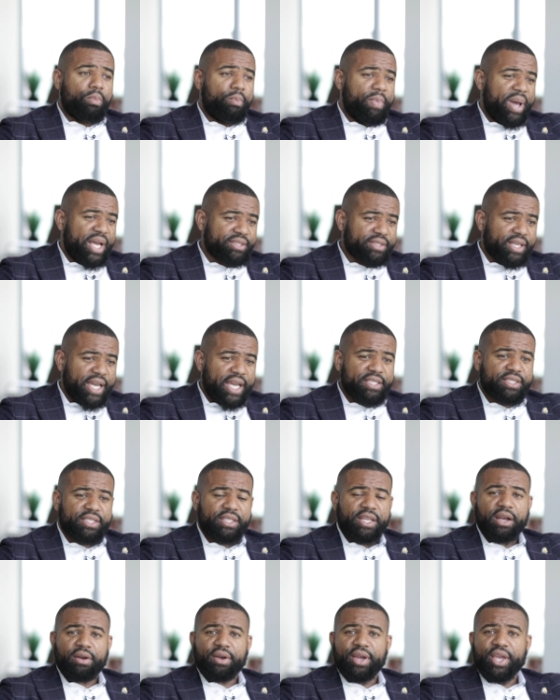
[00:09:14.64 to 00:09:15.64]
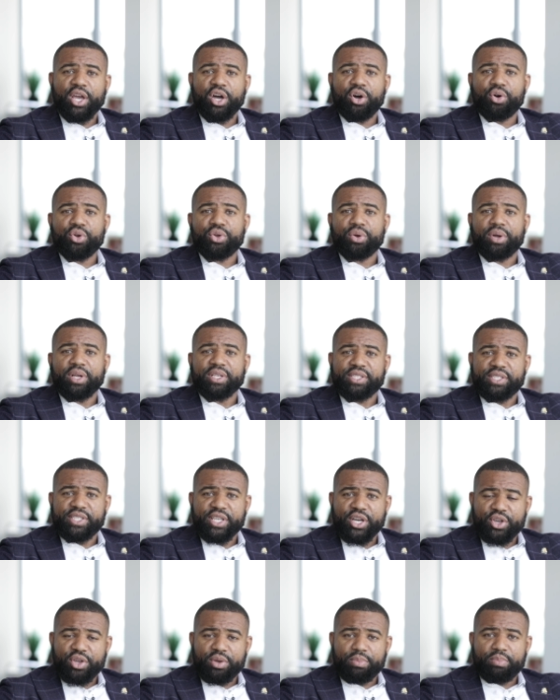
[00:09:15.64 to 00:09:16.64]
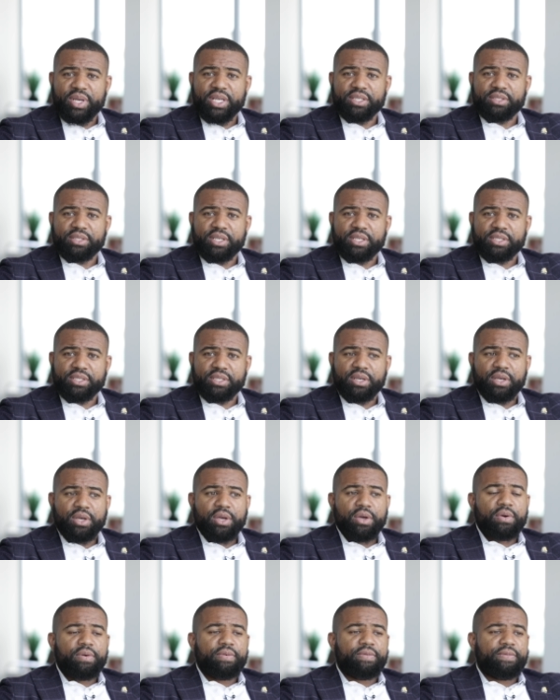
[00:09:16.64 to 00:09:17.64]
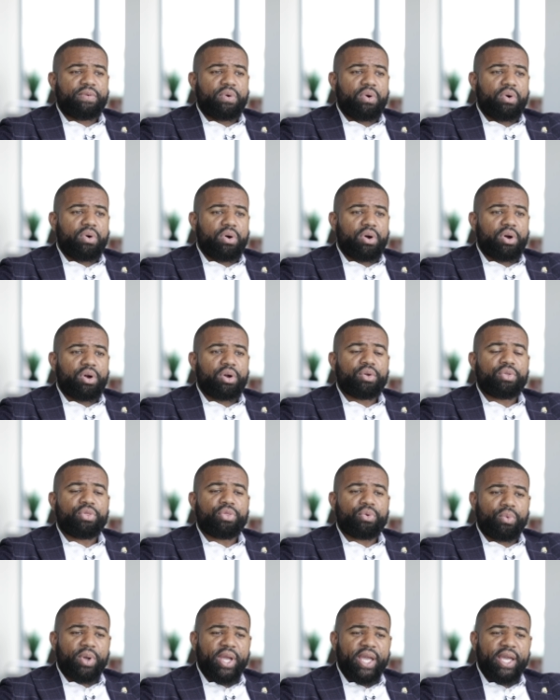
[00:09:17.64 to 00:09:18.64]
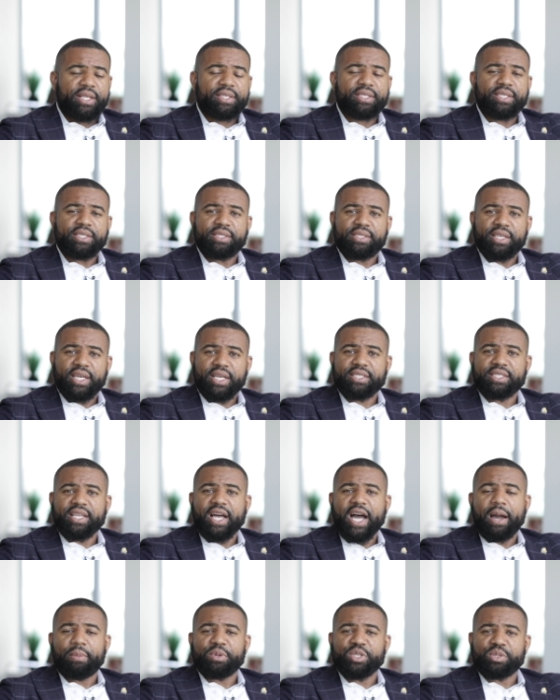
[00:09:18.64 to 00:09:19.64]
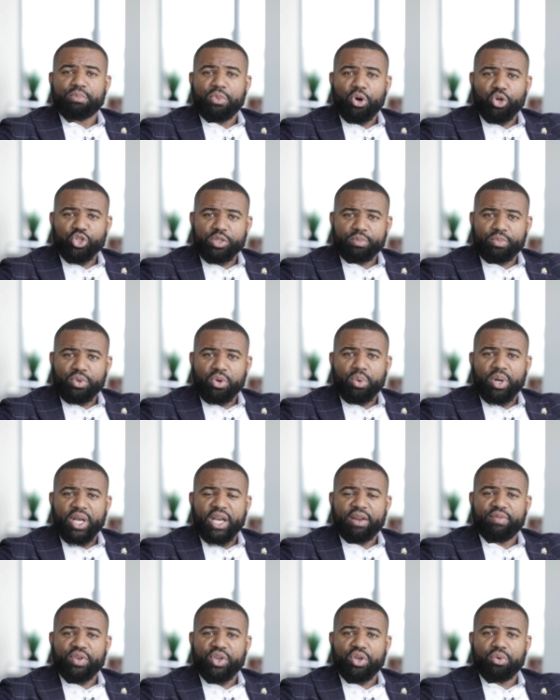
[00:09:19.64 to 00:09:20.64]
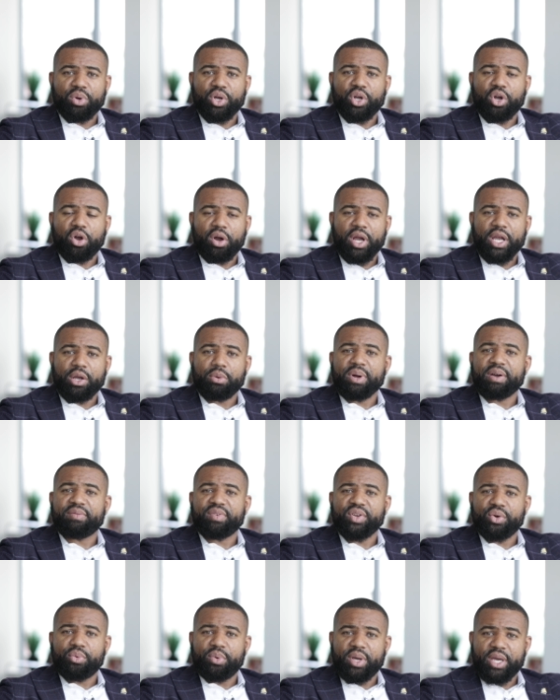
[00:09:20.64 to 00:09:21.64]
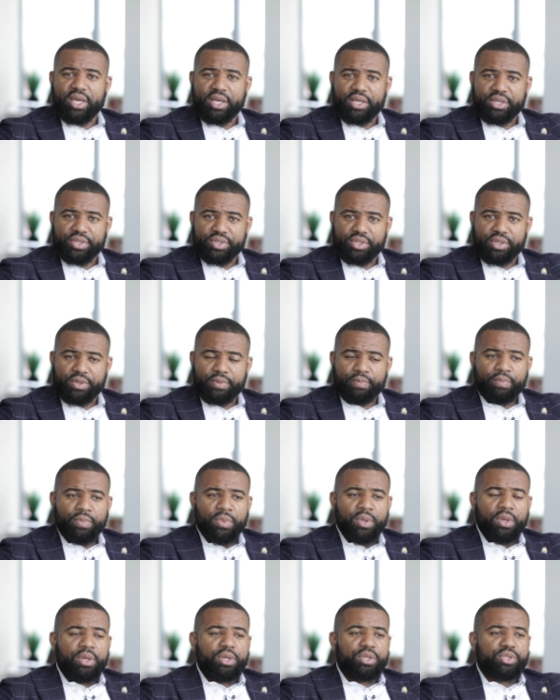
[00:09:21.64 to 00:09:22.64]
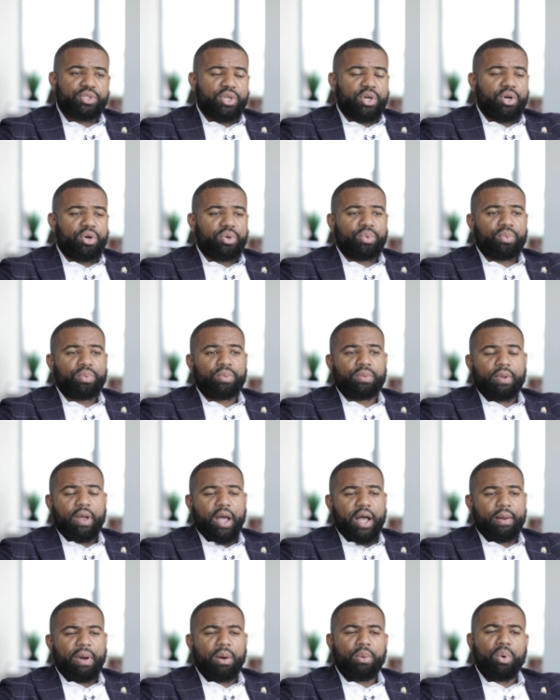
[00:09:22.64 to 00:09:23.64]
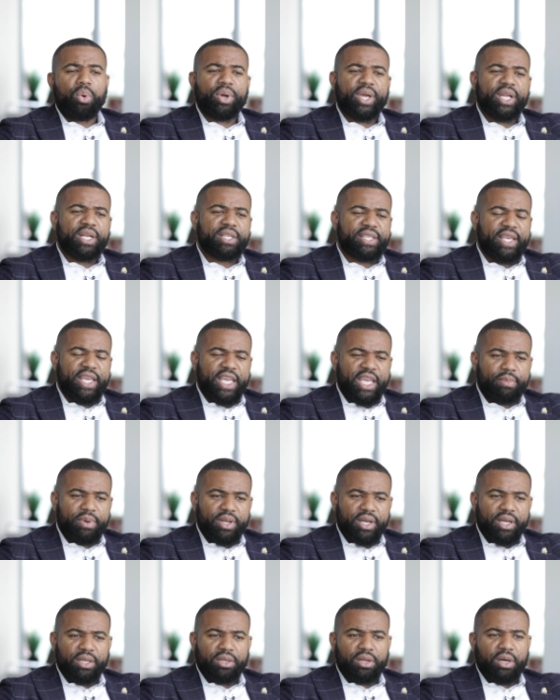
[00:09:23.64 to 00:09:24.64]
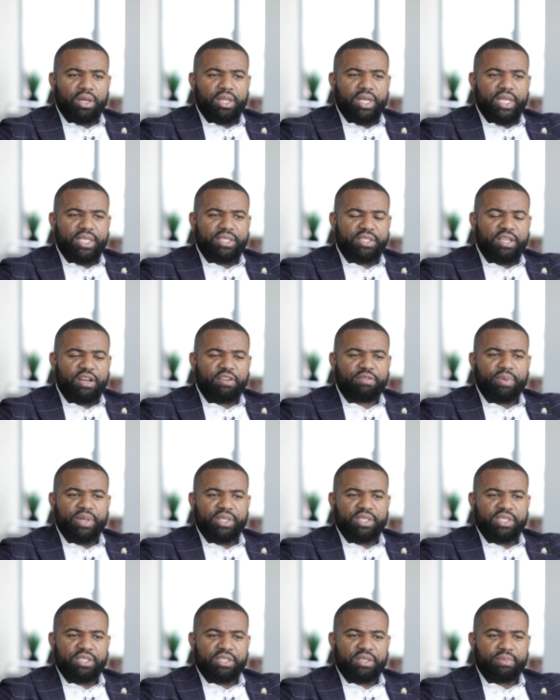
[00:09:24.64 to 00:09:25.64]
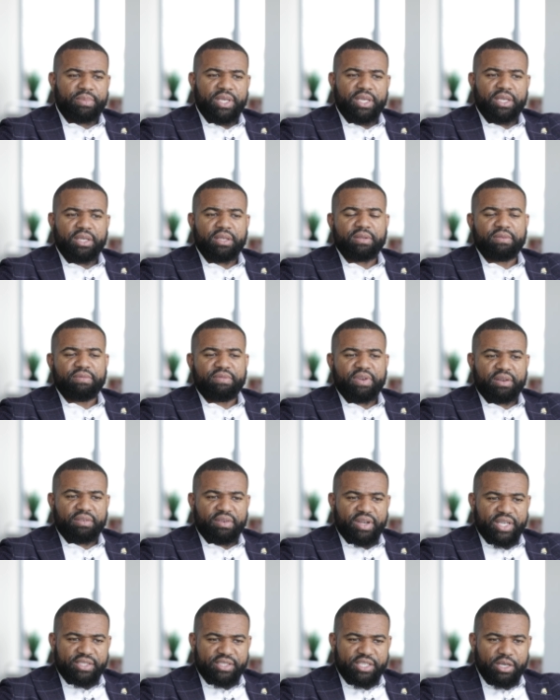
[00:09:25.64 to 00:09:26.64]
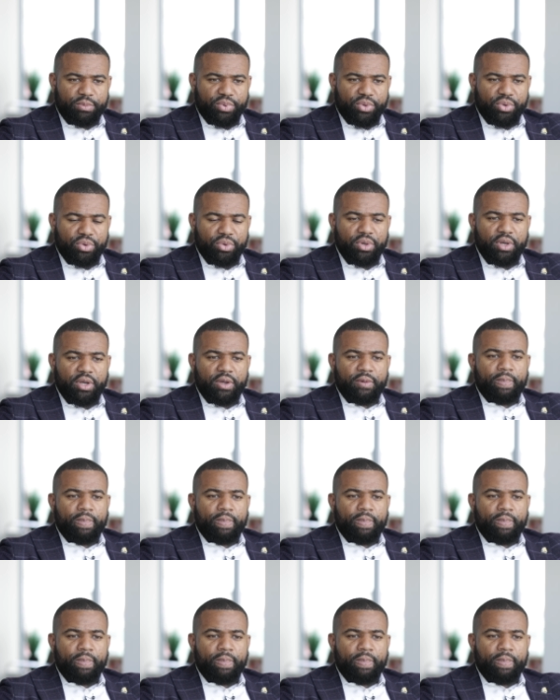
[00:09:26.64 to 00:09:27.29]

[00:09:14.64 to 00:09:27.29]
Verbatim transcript: Best case scenario, you can sell your business for 3 to 6 times multiple, whatever your recurring revenue is. So I won't get into EBITDA and all of this stuff, but just to be very, very simple,